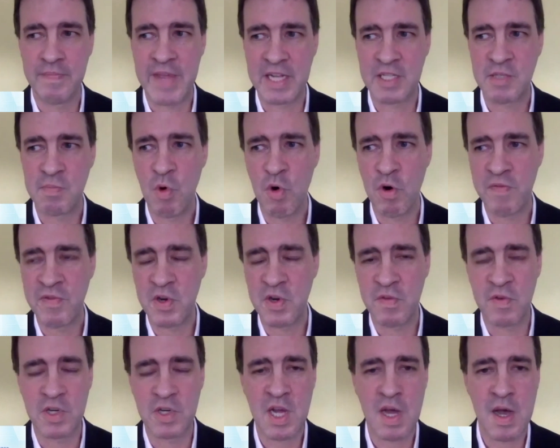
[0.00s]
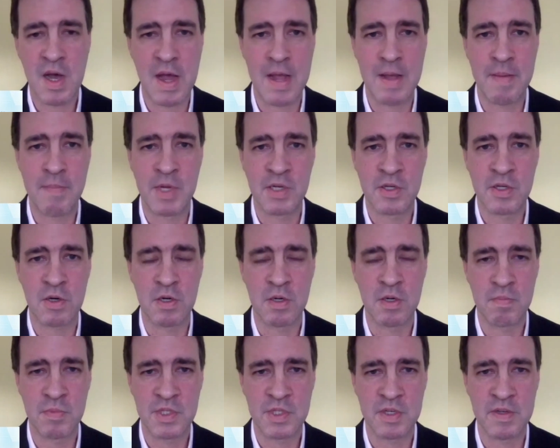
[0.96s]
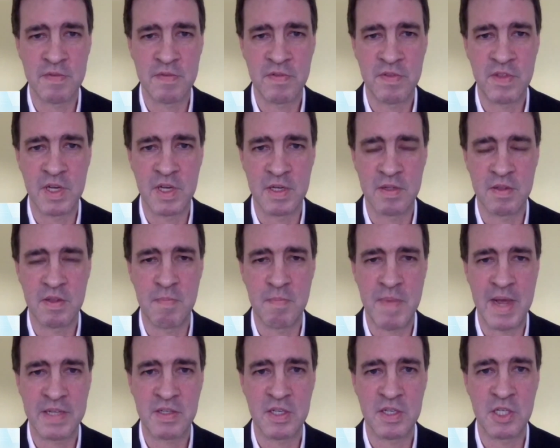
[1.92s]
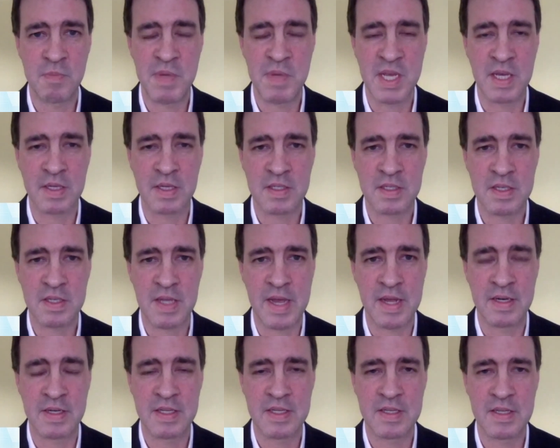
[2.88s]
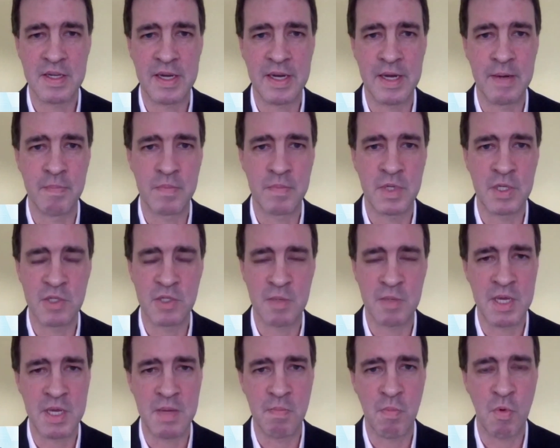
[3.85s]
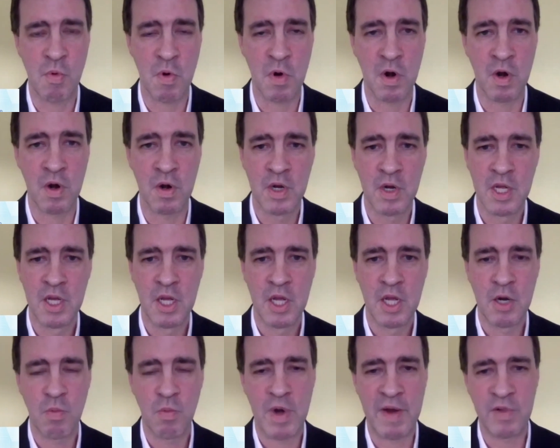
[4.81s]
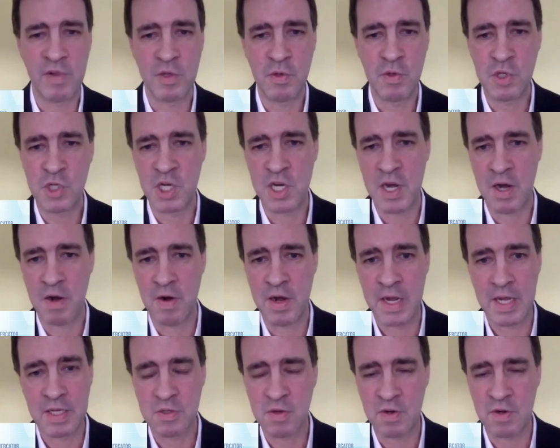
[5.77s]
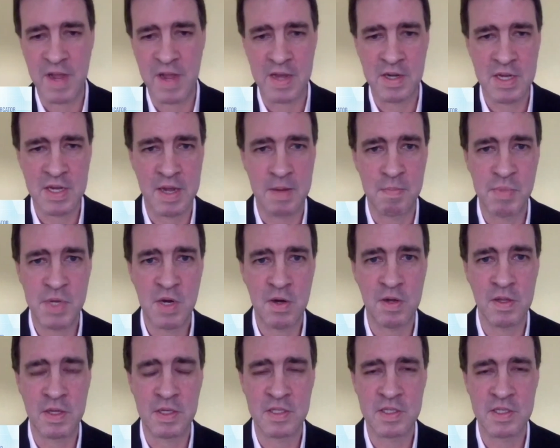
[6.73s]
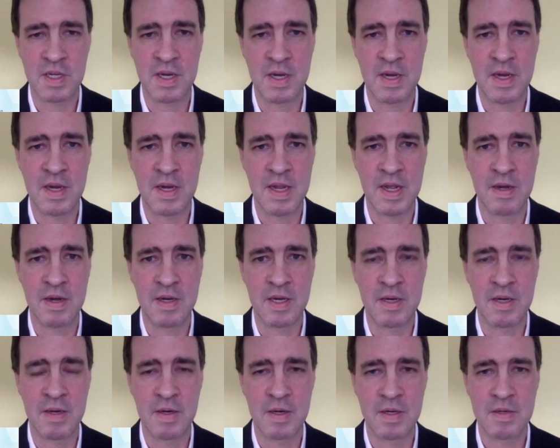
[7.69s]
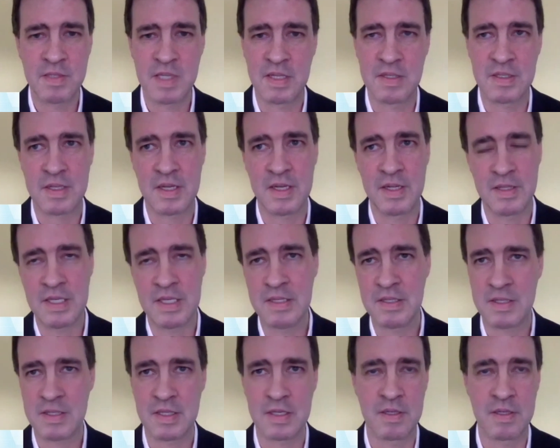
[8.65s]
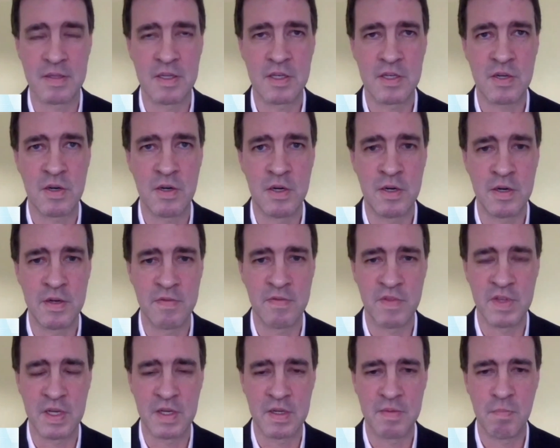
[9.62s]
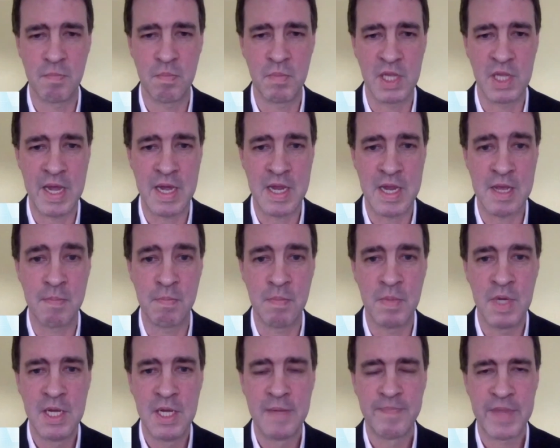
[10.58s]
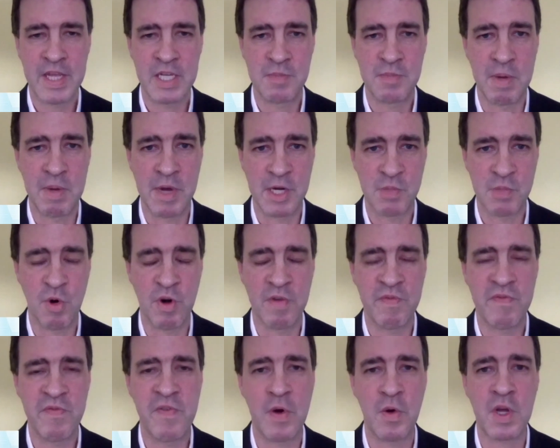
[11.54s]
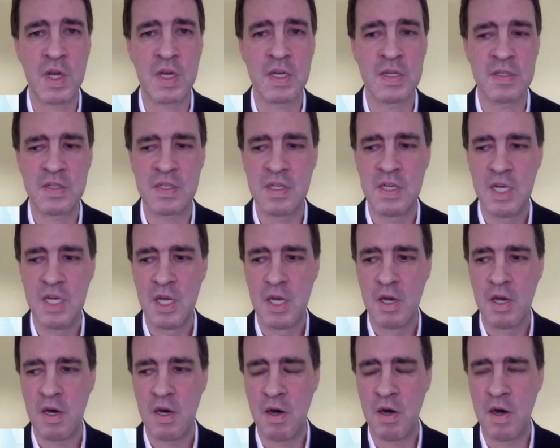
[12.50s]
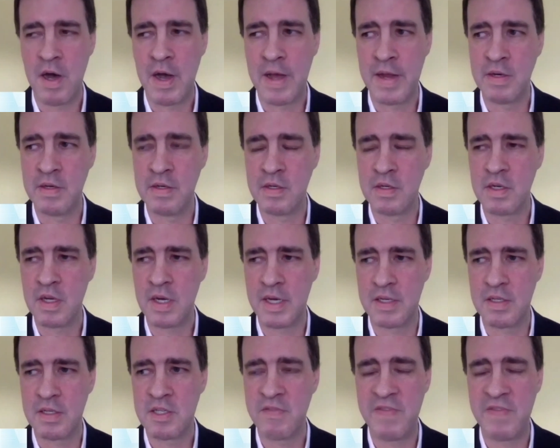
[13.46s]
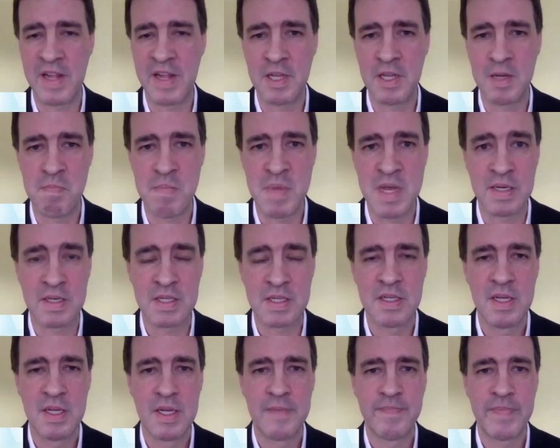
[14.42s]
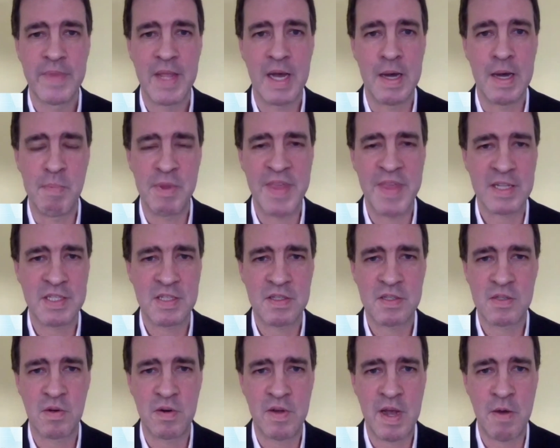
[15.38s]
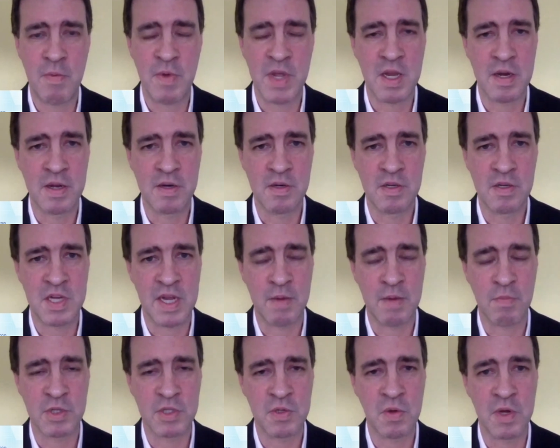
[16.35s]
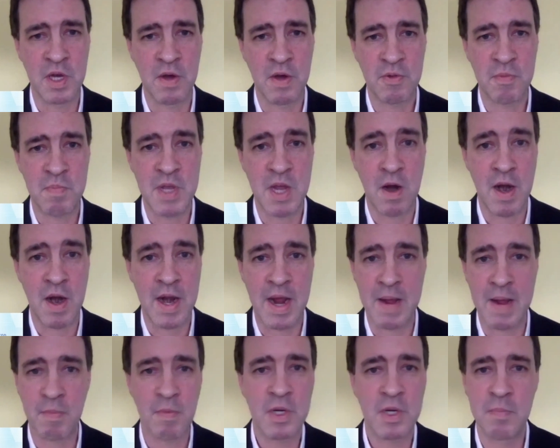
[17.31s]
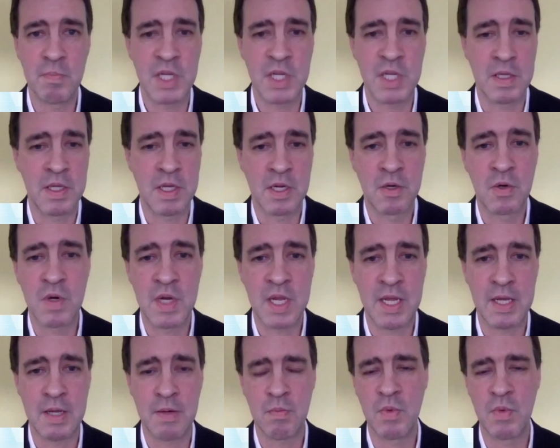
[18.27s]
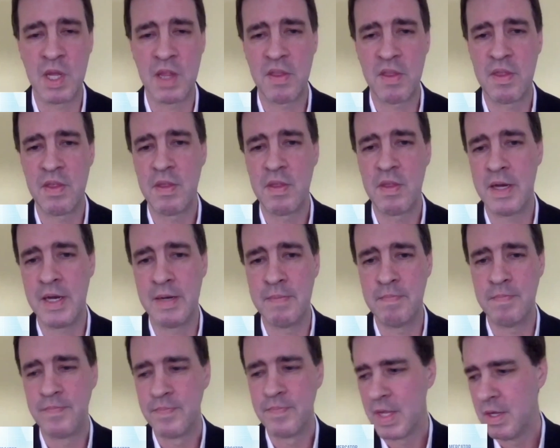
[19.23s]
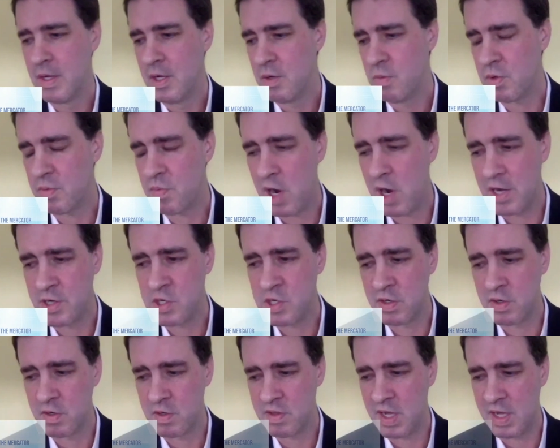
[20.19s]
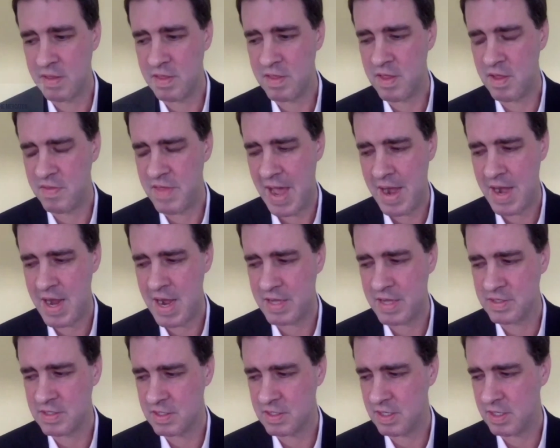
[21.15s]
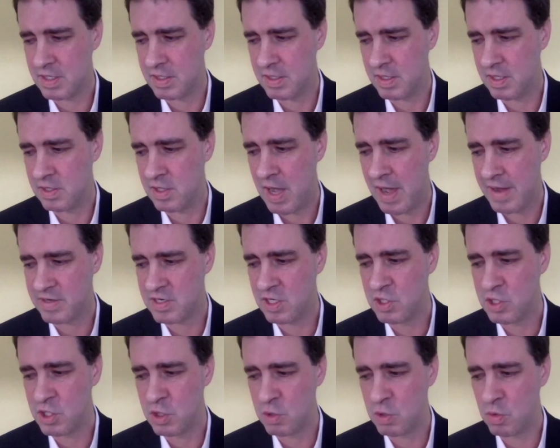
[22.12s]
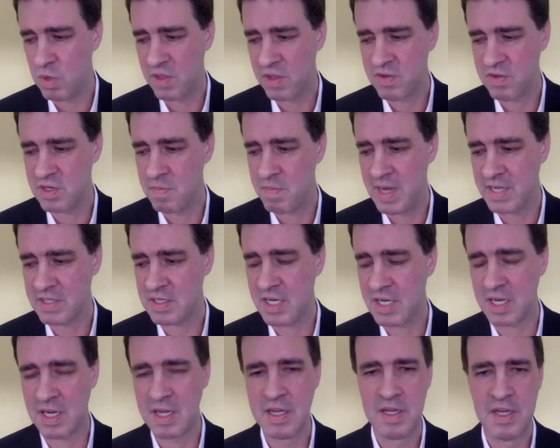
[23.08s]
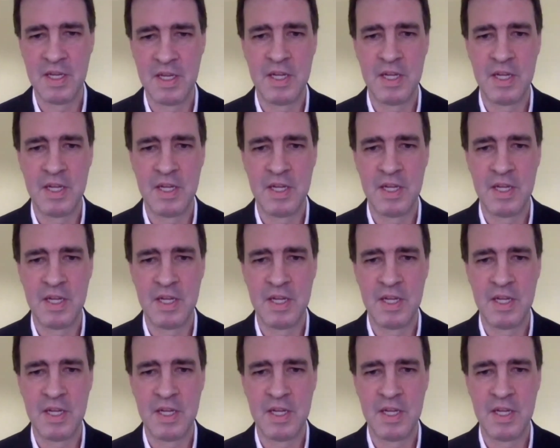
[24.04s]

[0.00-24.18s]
That's morphed over time in terms of the message being sent. Used to be more revolutionary, sort of anti-imperialist, and since at least the turn of the millennium has been much more focused on development. But that's sort of how we can understand what's going on with the BR, and I completely agree with Roger that has a lot to do with domestic